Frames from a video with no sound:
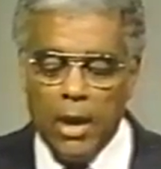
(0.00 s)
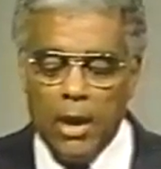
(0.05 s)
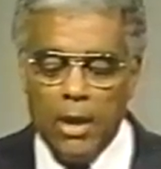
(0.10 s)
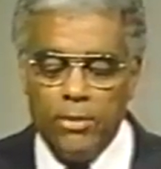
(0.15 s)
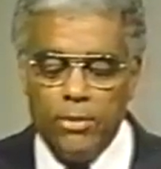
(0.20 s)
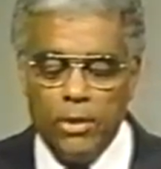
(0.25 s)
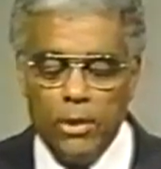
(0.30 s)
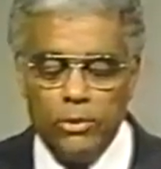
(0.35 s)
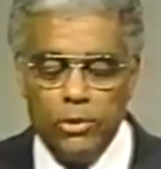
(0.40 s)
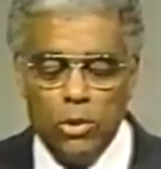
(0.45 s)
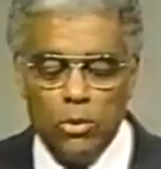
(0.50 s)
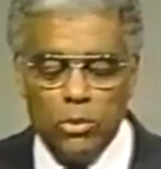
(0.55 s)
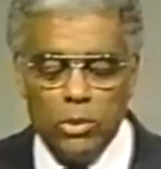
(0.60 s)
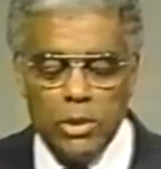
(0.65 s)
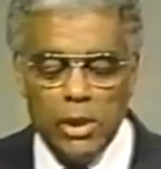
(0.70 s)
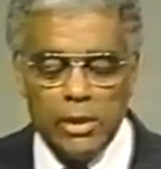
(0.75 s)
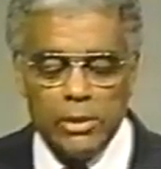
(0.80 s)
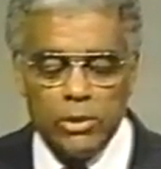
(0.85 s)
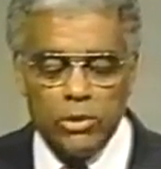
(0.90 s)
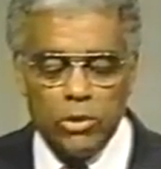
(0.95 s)
and then you
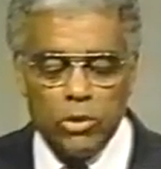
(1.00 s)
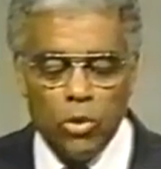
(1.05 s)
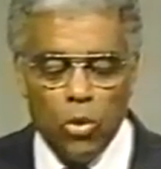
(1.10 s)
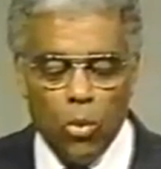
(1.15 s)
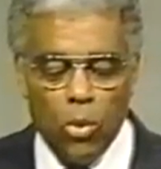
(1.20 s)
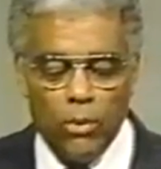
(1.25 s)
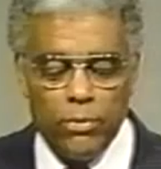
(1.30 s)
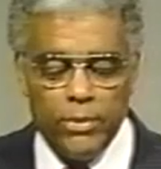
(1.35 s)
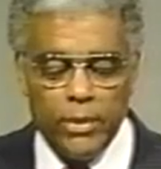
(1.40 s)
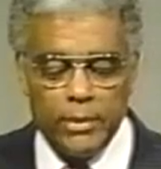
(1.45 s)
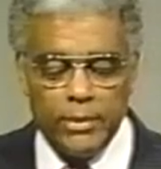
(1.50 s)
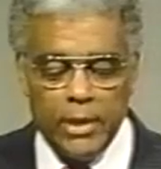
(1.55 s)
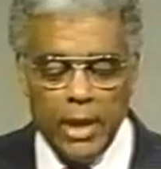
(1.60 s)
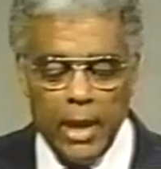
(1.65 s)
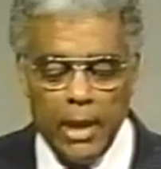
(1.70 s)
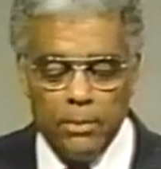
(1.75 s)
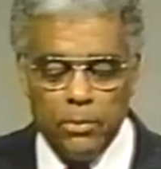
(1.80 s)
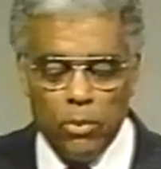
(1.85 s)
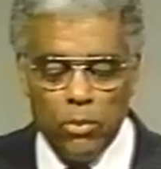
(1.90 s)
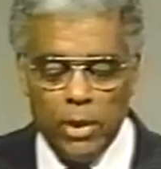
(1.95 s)
look toward the
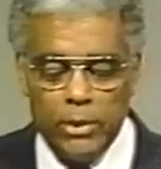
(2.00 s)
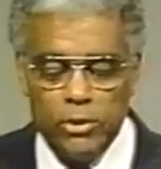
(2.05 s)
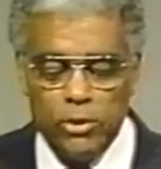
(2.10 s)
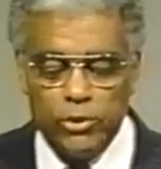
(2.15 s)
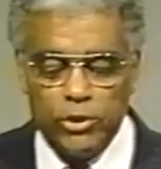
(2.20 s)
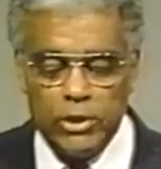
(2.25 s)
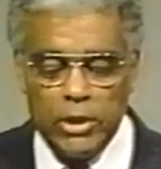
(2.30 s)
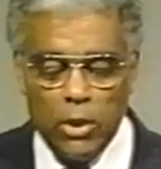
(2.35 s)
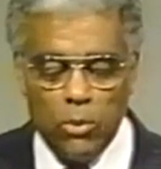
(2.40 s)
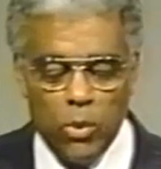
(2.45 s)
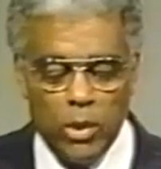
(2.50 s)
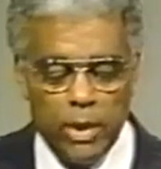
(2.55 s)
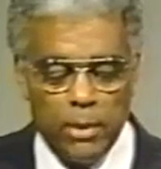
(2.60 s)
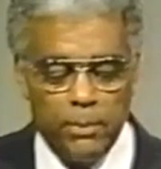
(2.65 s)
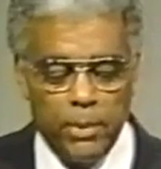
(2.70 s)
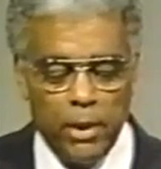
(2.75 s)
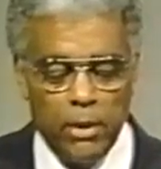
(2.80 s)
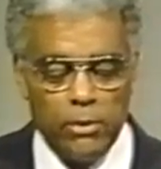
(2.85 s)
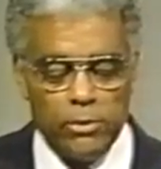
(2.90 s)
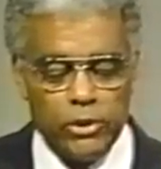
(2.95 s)
table and you see what
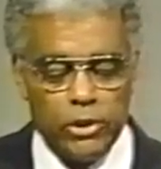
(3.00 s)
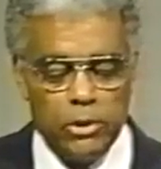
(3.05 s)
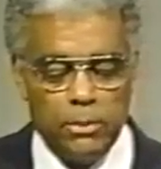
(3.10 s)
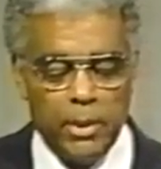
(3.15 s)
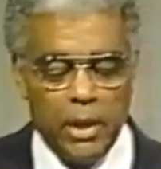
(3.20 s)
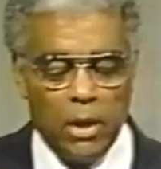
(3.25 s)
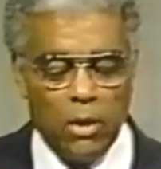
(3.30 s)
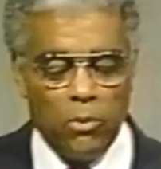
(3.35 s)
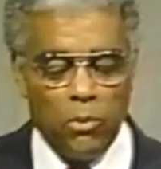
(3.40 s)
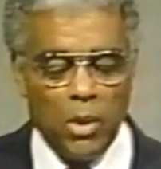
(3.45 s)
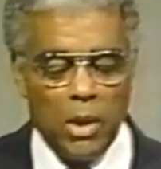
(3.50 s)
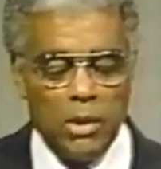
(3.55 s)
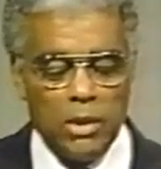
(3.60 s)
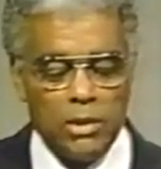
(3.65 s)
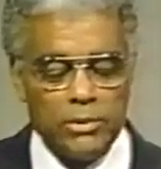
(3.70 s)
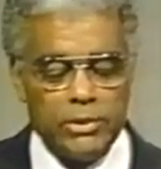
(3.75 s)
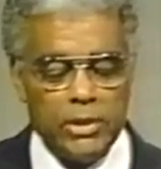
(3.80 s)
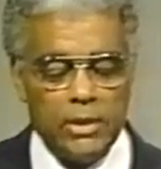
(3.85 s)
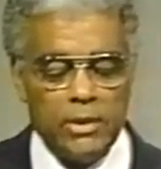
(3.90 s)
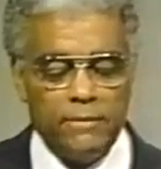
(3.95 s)
appears to be a
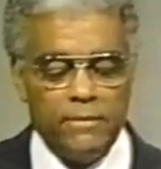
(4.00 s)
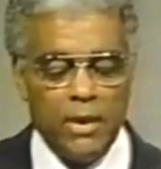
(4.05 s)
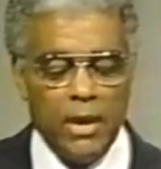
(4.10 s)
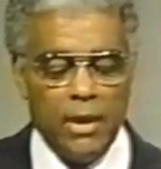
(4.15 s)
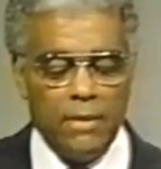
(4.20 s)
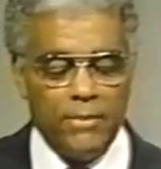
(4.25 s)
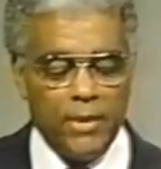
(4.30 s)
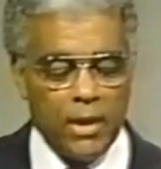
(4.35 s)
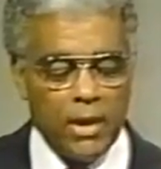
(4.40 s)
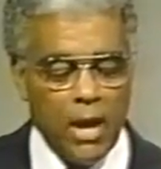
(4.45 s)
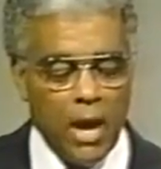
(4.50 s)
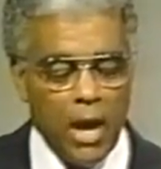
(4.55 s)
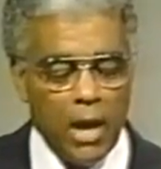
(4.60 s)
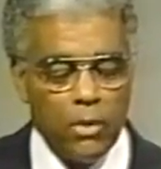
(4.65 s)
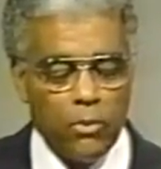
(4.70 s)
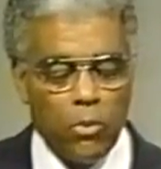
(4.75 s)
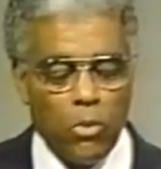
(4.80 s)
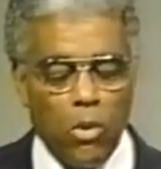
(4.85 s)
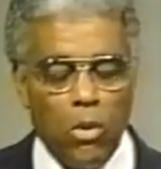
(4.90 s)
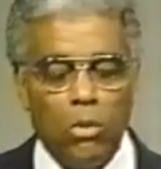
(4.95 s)
relative of the
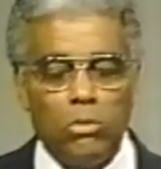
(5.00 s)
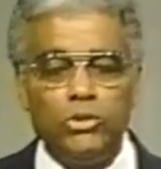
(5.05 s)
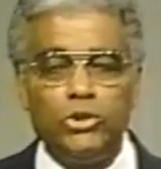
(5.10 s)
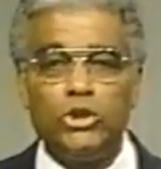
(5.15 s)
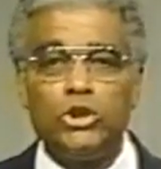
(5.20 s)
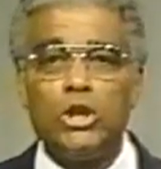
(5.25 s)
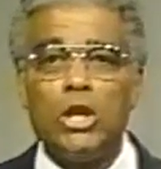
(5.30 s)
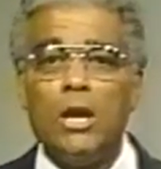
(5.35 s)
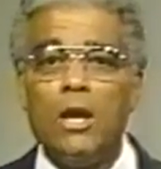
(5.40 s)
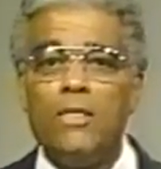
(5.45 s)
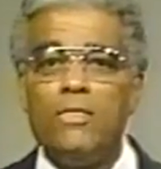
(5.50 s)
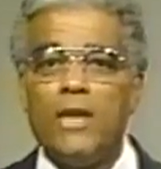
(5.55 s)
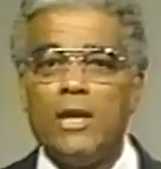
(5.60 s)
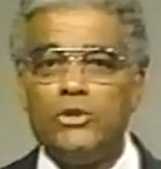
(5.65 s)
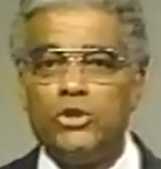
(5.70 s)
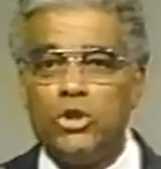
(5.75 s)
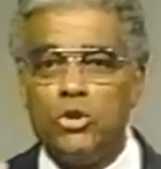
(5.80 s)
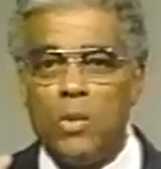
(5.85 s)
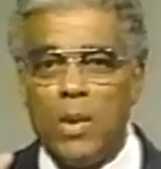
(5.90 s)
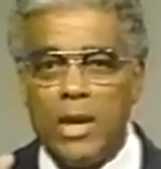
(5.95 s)
cockroach
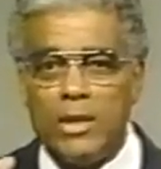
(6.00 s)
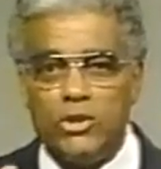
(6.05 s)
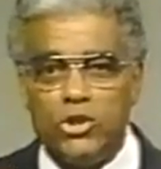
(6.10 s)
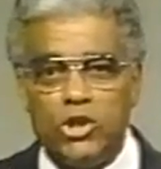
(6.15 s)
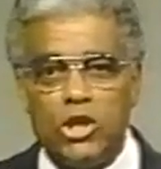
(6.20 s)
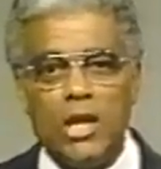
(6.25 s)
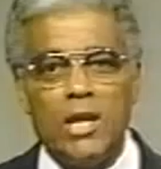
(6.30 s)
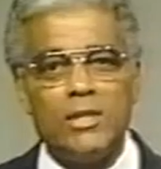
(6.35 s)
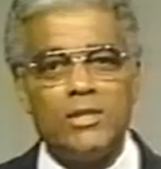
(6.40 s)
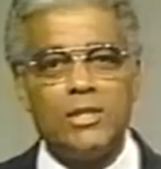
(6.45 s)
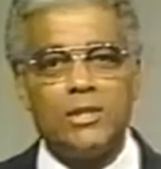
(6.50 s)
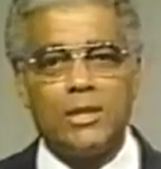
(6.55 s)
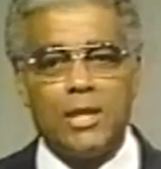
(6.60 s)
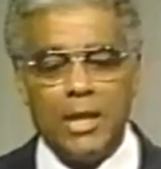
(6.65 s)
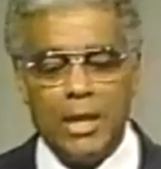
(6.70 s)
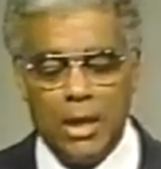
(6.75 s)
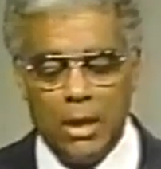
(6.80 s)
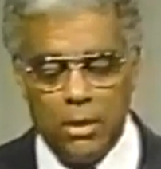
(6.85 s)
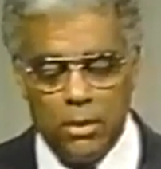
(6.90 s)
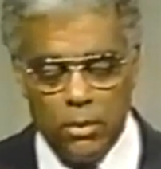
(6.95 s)
that you had just
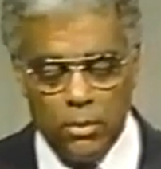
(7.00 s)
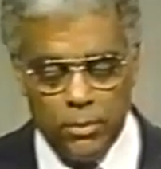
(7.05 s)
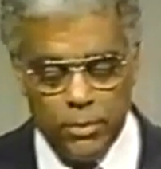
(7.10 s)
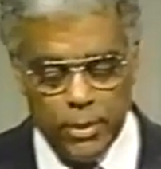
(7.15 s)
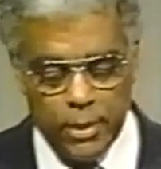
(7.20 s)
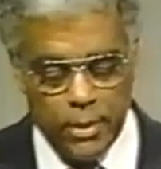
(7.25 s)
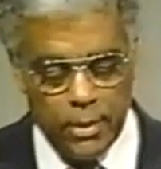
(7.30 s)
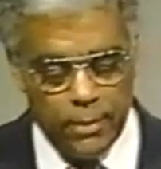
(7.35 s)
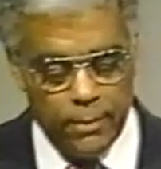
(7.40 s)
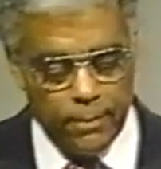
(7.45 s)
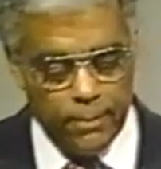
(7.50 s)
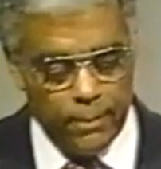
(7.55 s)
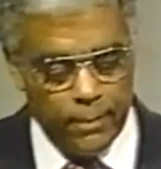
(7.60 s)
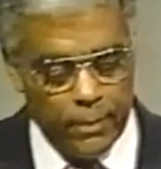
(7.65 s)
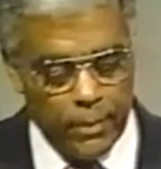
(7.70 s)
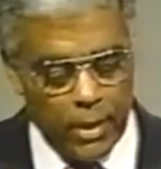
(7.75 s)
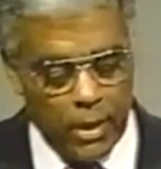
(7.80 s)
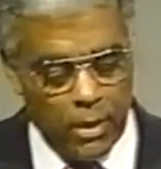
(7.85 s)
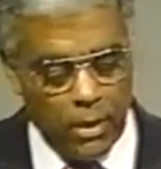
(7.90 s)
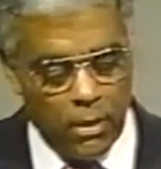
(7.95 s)
killed.
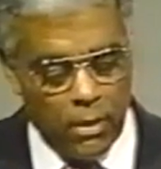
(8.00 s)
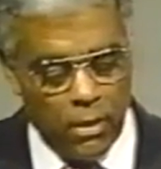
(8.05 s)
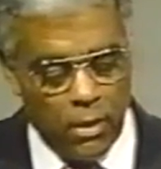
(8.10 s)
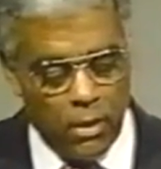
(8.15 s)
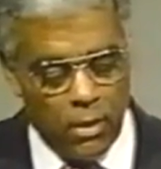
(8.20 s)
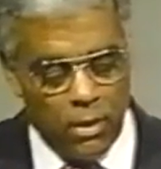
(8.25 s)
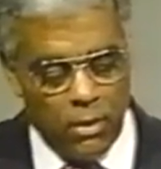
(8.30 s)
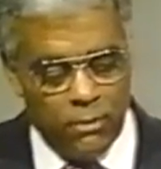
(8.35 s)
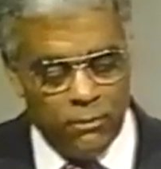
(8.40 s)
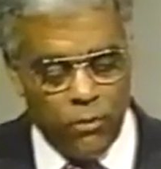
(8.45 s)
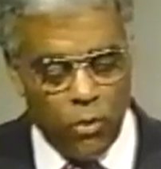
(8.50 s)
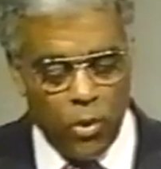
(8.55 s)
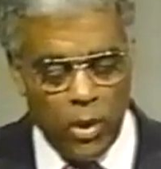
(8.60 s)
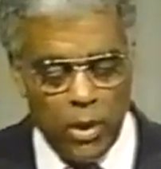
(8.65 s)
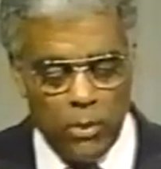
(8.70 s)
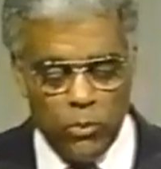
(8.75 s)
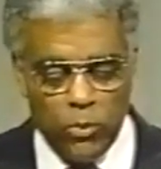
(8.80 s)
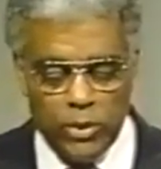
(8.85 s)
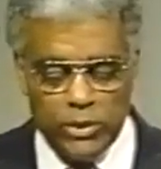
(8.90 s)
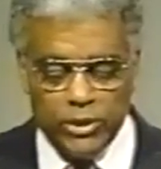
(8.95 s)
For
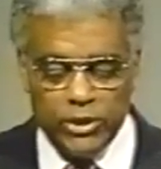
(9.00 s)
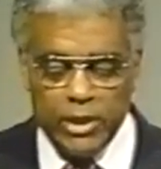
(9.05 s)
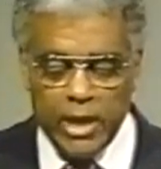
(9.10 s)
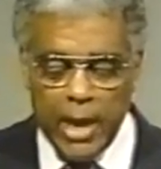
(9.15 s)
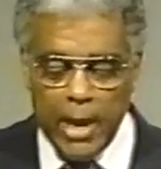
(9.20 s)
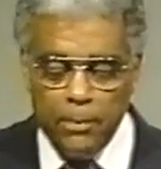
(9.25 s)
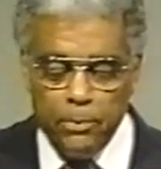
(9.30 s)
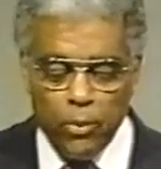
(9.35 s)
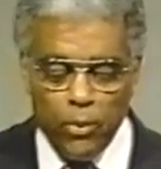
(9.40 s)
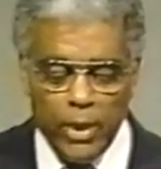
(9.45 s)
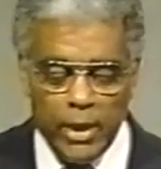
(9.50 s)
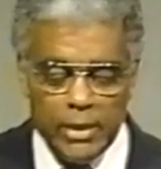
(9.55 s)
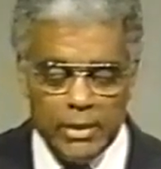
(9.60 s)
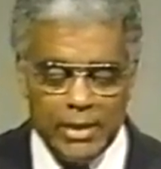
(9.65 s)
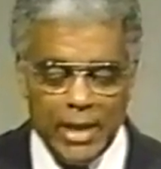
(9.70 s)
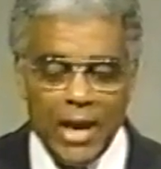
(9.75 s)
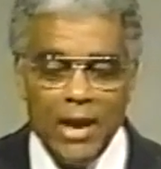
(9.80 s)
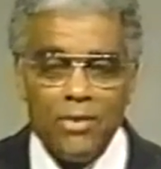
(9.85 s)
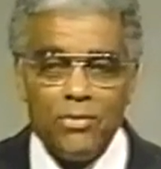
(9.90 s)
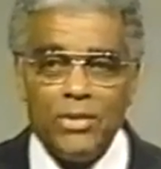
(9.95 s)
it was
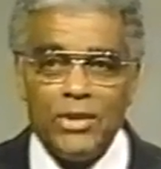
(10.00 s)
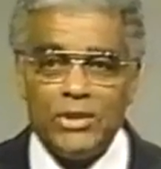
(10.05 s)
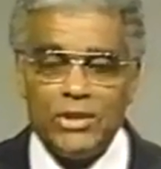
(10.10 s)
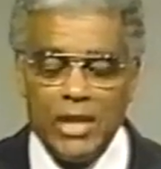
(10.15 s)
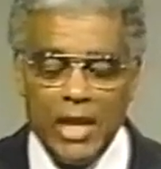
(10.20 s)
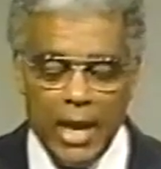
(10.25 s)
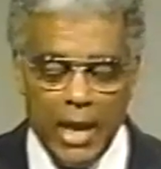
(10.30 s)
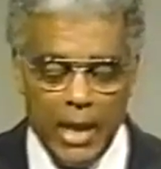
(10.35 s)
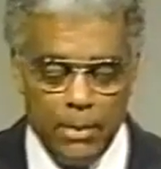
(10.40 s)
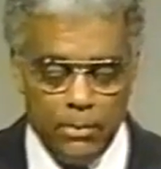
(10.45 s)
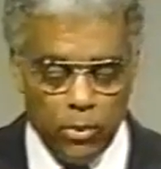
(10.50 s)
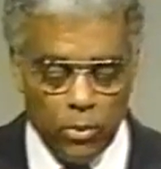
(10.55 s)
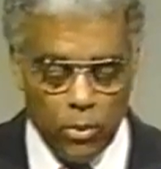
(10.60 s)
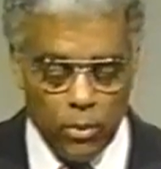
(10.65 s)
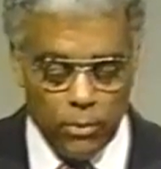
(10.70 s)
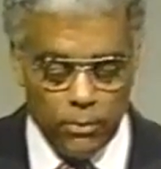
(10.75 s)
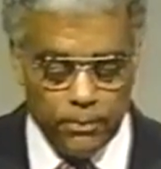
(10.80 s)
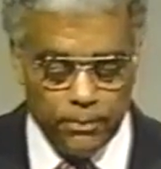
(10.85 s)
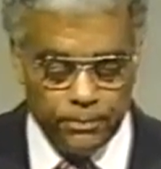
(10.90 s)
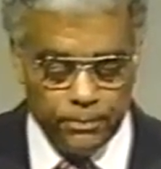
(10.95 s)
scampering down the
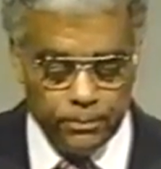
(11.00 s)
table.